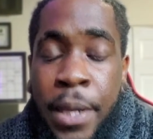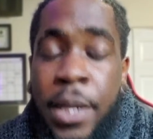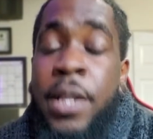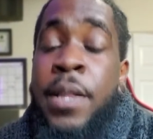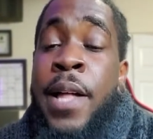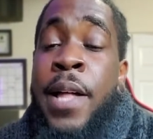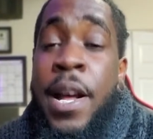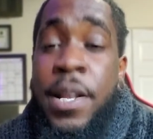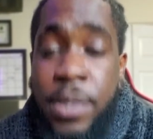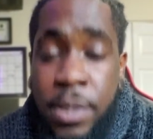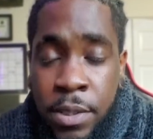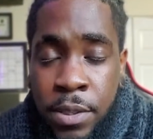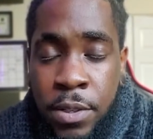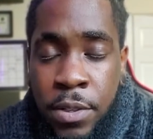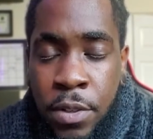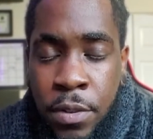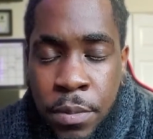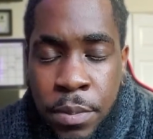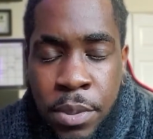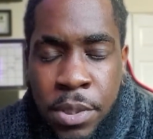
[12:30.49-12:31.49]

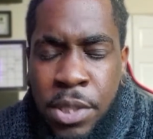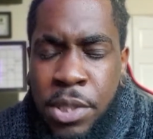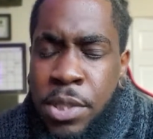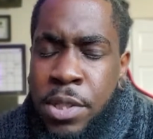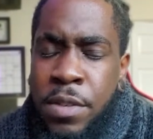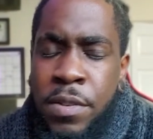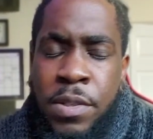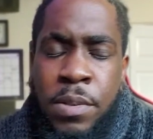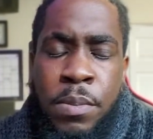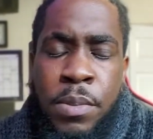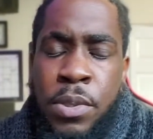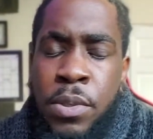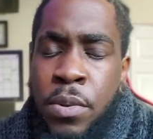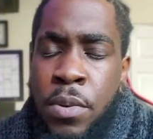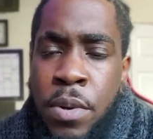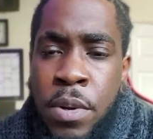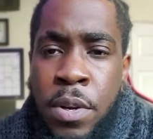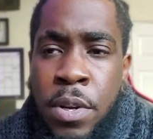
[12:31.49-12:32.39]
classical musician of some sort,